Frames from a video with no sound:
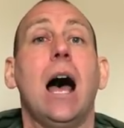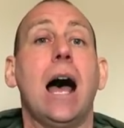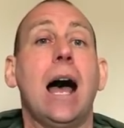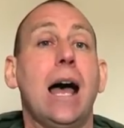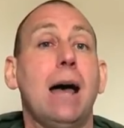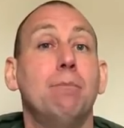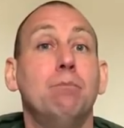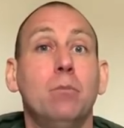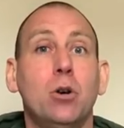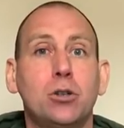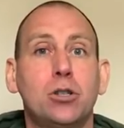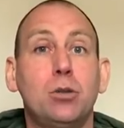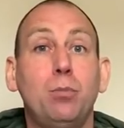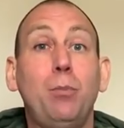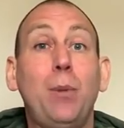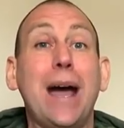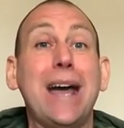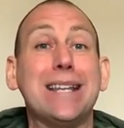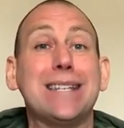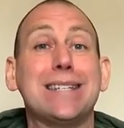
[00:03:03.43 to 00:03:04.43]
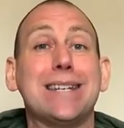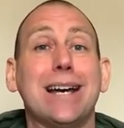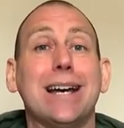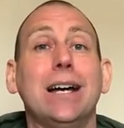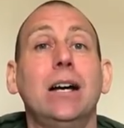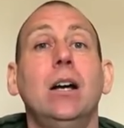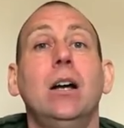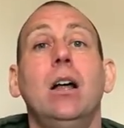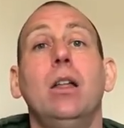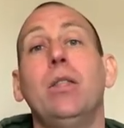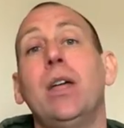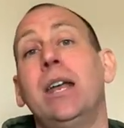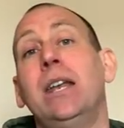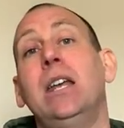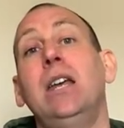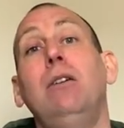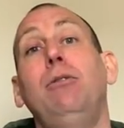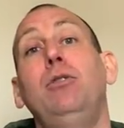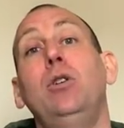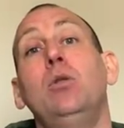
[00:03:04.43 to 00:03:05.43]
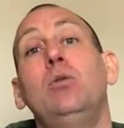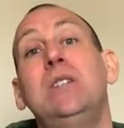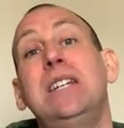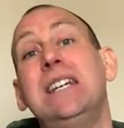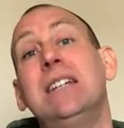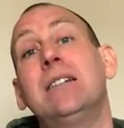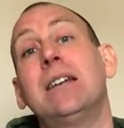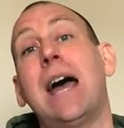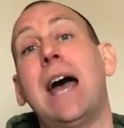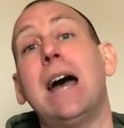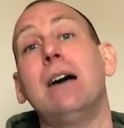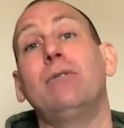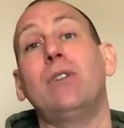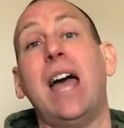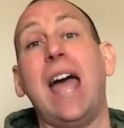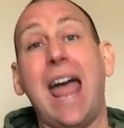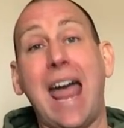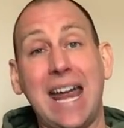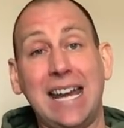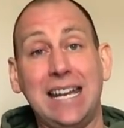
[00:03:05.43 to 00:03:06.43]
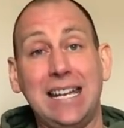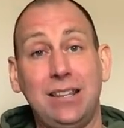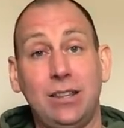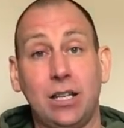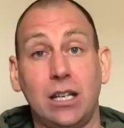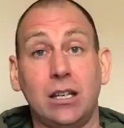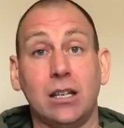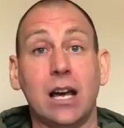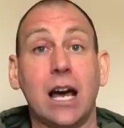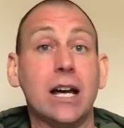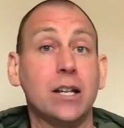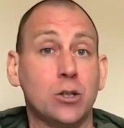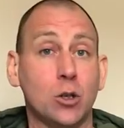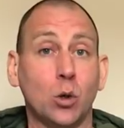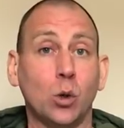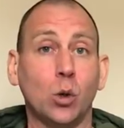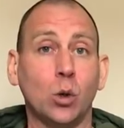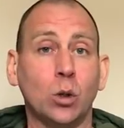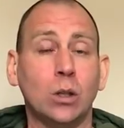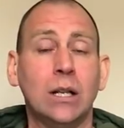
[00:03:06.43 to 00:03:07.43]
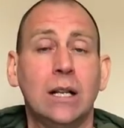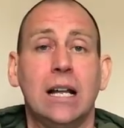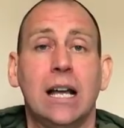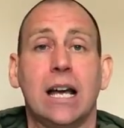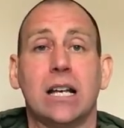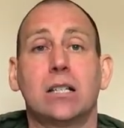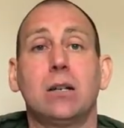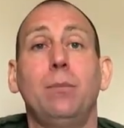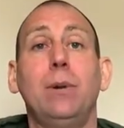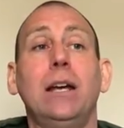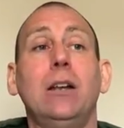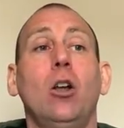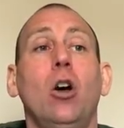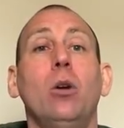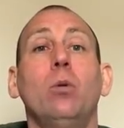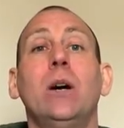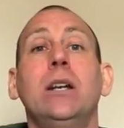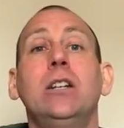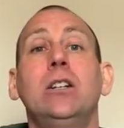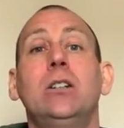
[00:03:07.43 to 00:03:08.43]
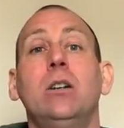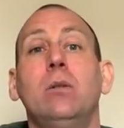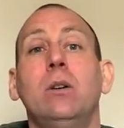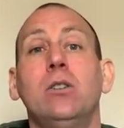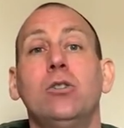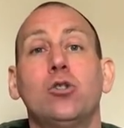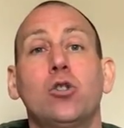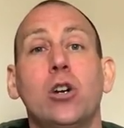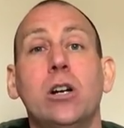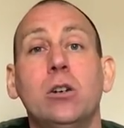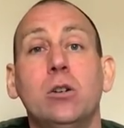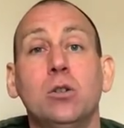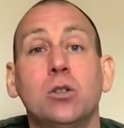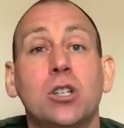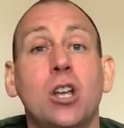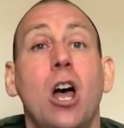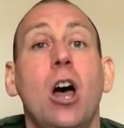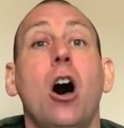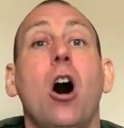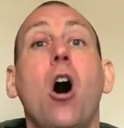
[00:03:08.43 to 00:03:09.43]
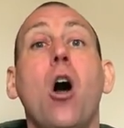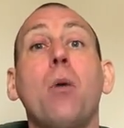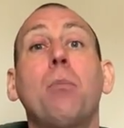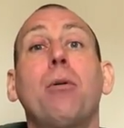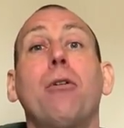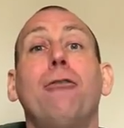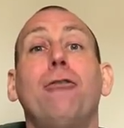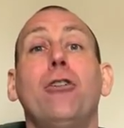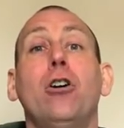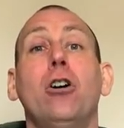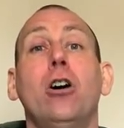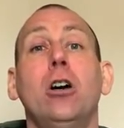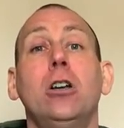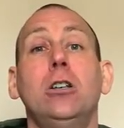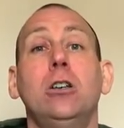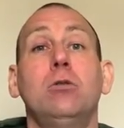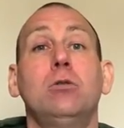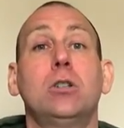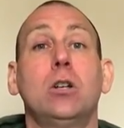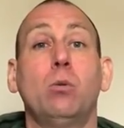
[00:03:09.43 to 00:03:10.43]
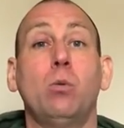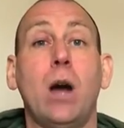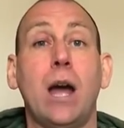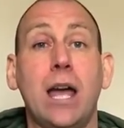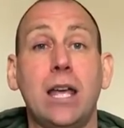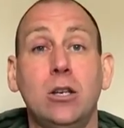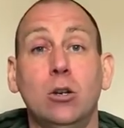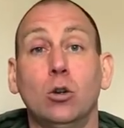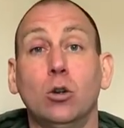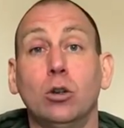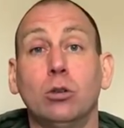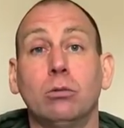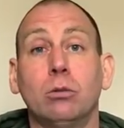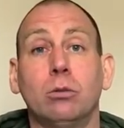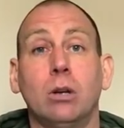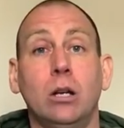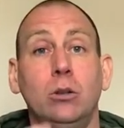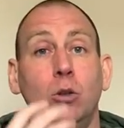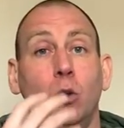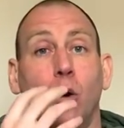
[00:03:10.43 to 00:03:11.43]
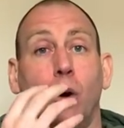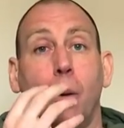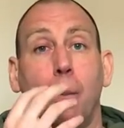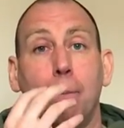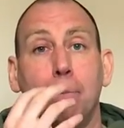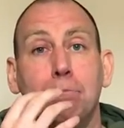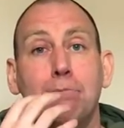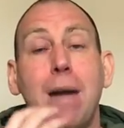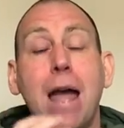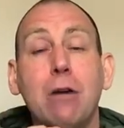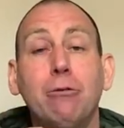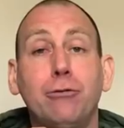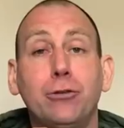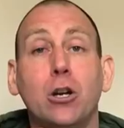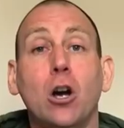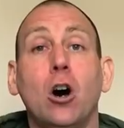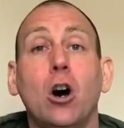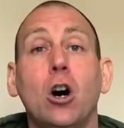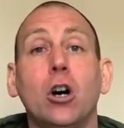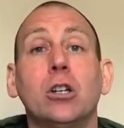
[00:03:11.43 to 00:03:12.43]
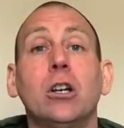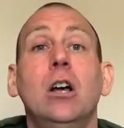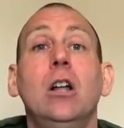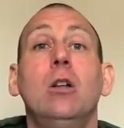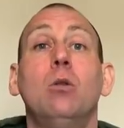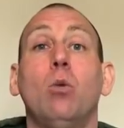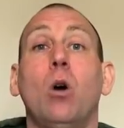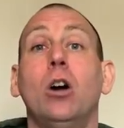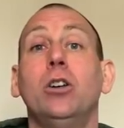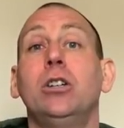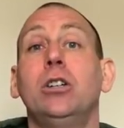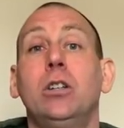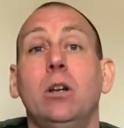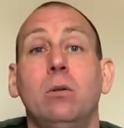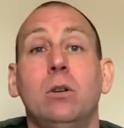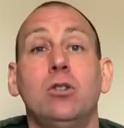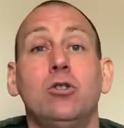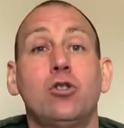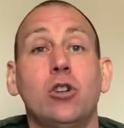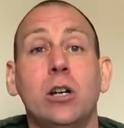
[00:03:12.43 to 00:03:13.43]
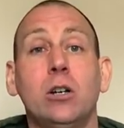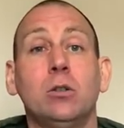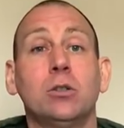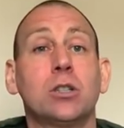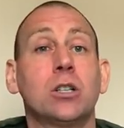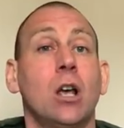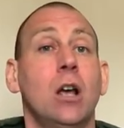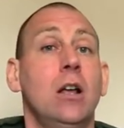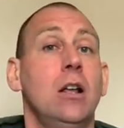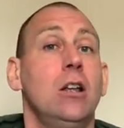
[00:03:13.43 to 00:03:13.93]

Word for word: Uh, much better than if you didn't have anything at all. It's a bit like when you're doing drills. I prefer you to wear your your mouth guard while you're doing drills.